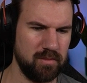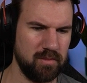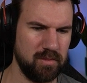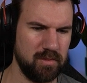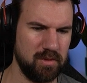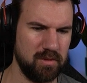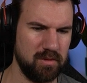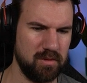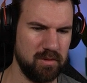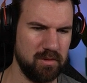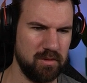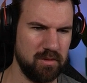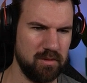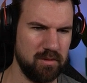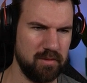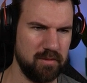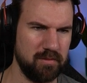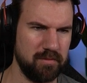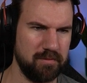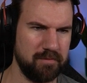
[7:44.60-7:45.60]

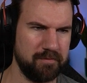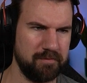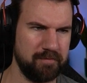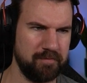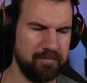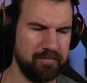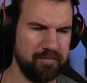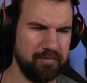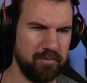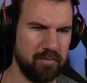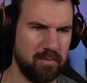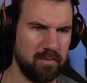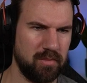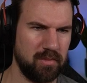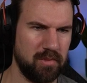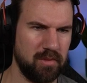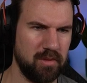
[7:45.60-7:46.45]
(no one is talking)